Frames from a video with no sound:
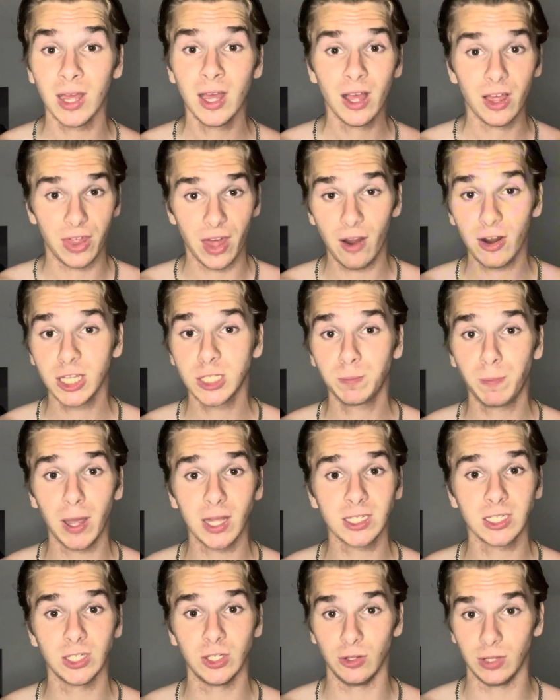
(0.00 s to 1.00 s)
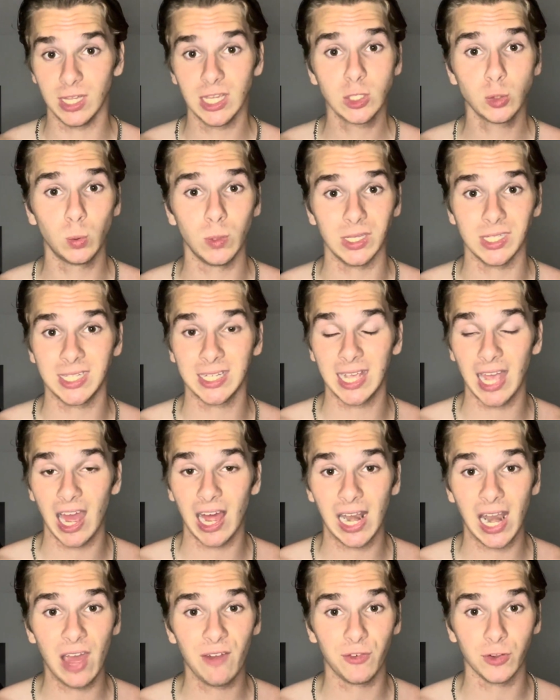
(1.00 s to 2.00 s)
they're expecting you this week to get
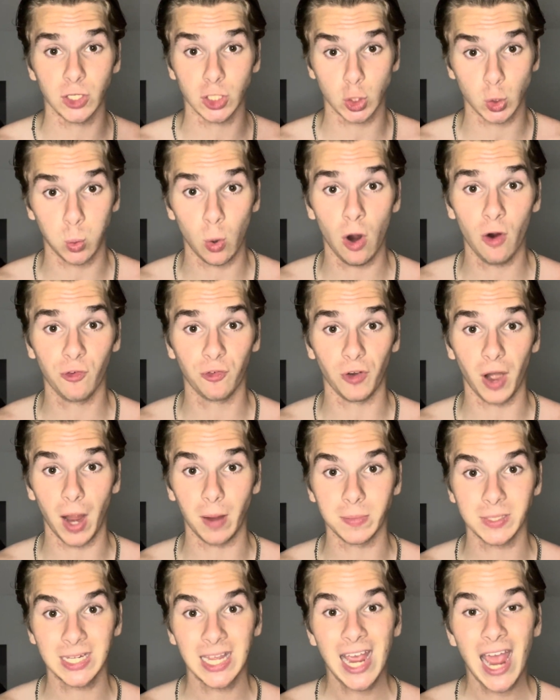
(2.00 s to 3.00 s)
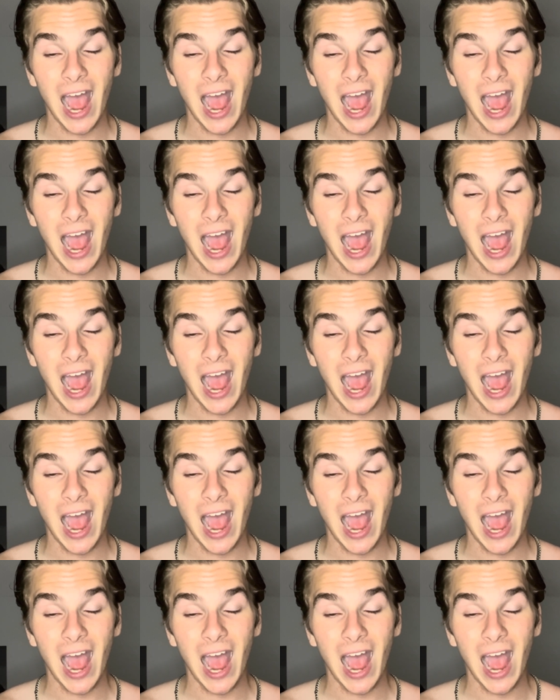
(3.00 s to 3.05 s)
11, 12 reps.